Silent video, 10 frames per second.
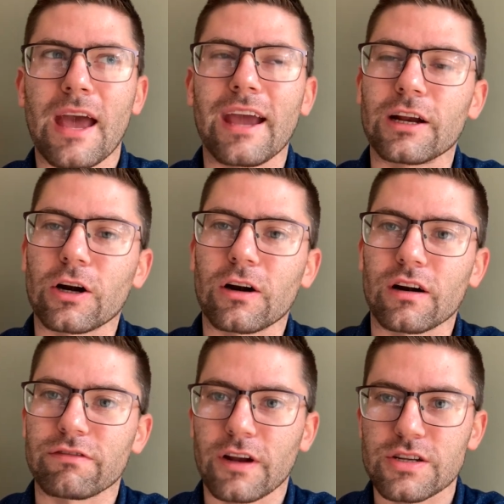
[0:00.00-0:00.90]
anger
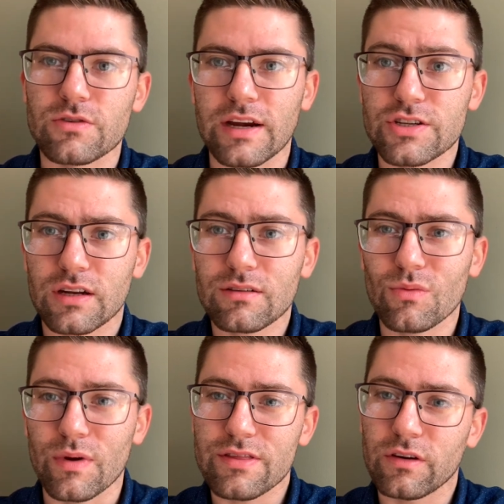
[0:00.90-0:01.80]
or
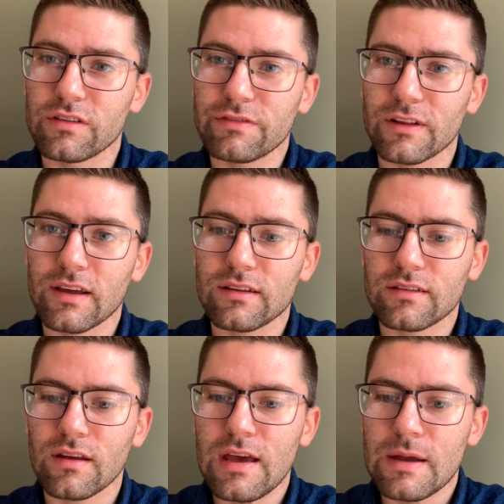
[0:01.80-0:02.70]
frustration with those feelings,